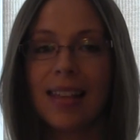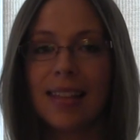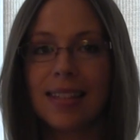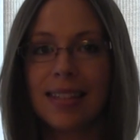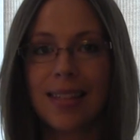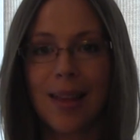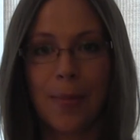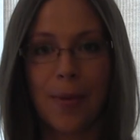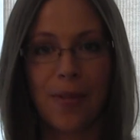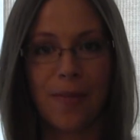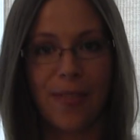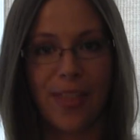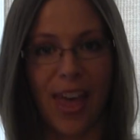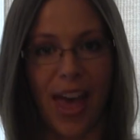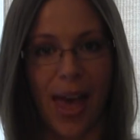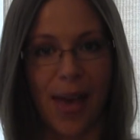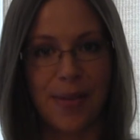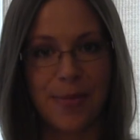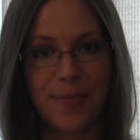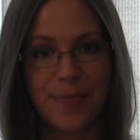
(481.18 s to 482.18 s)
Some of
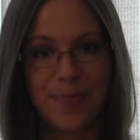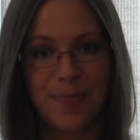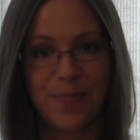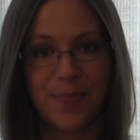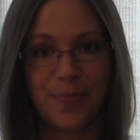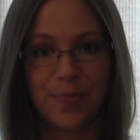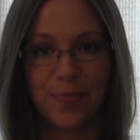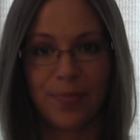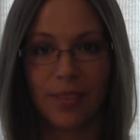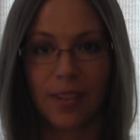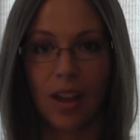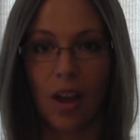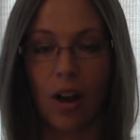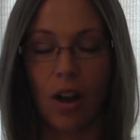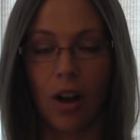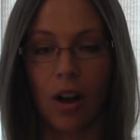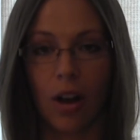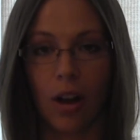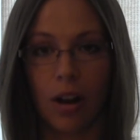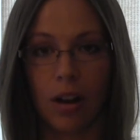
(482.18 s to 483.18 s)
them
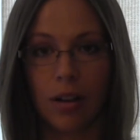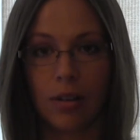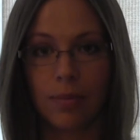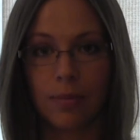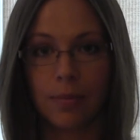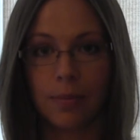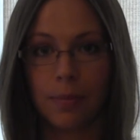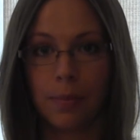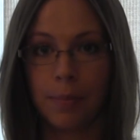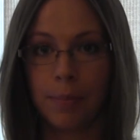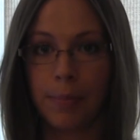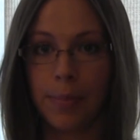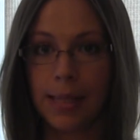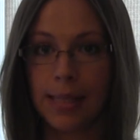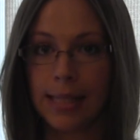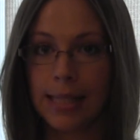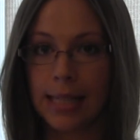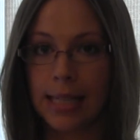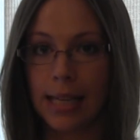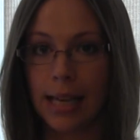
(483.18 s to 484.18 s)
are
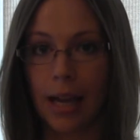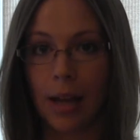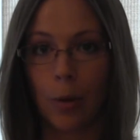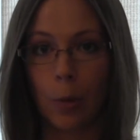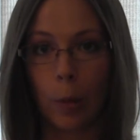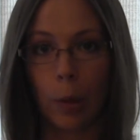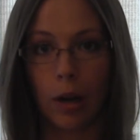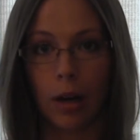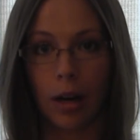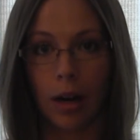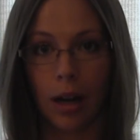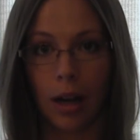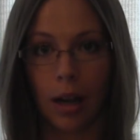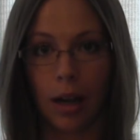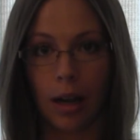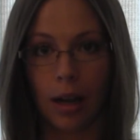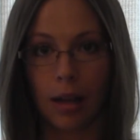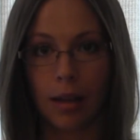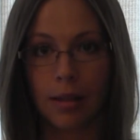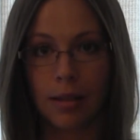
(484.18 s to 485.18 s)
busy at
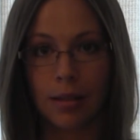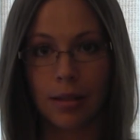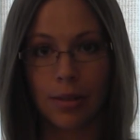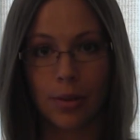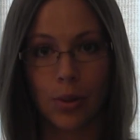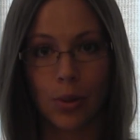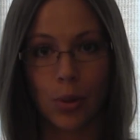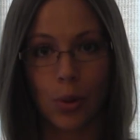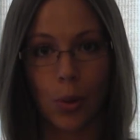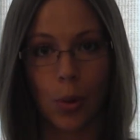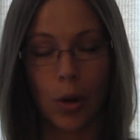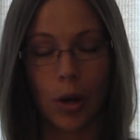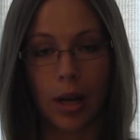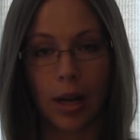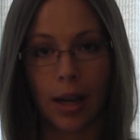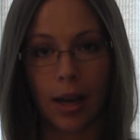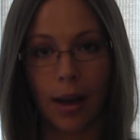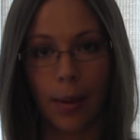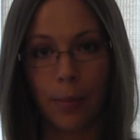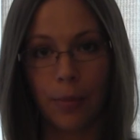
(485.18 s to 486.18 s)
work
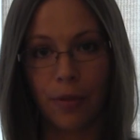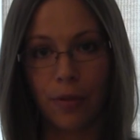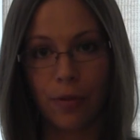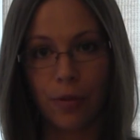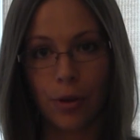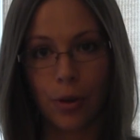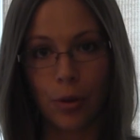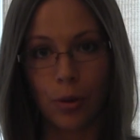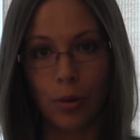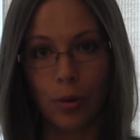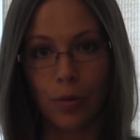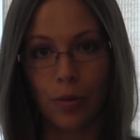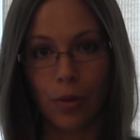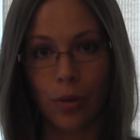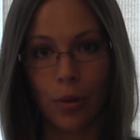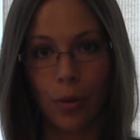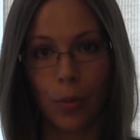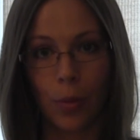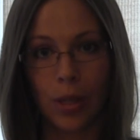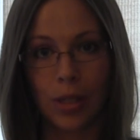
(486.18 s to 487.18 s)
storing up food
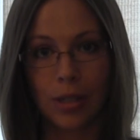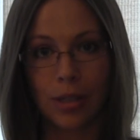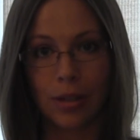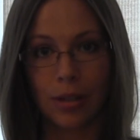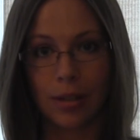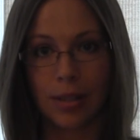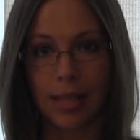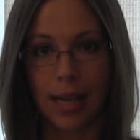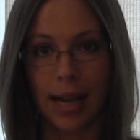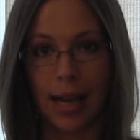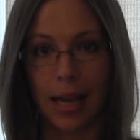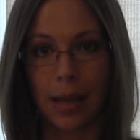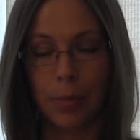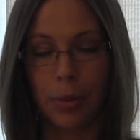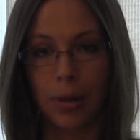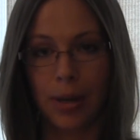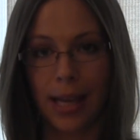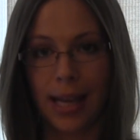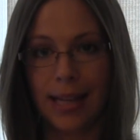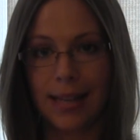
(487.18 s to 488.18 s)
for the winter to
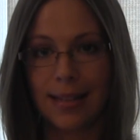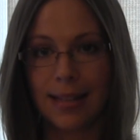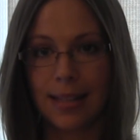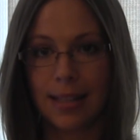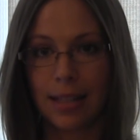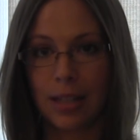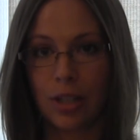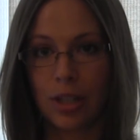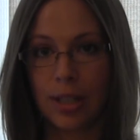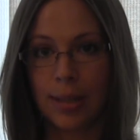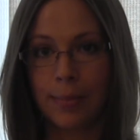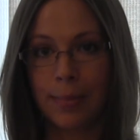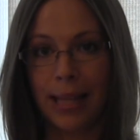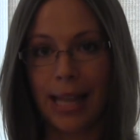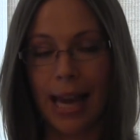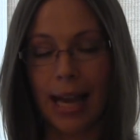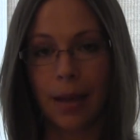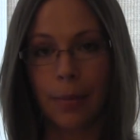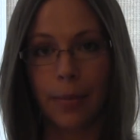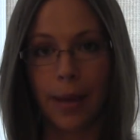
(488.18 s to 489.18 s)
hibernate, such as
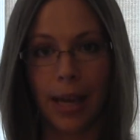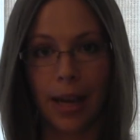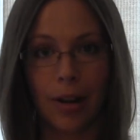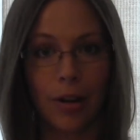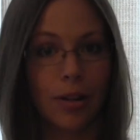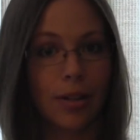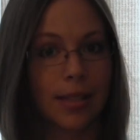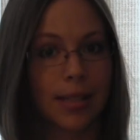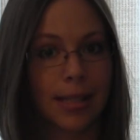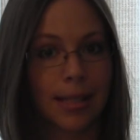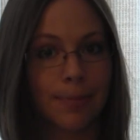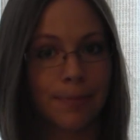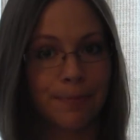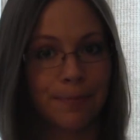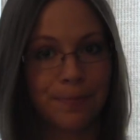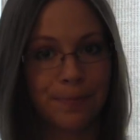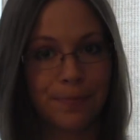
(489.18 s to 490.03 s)
black bears.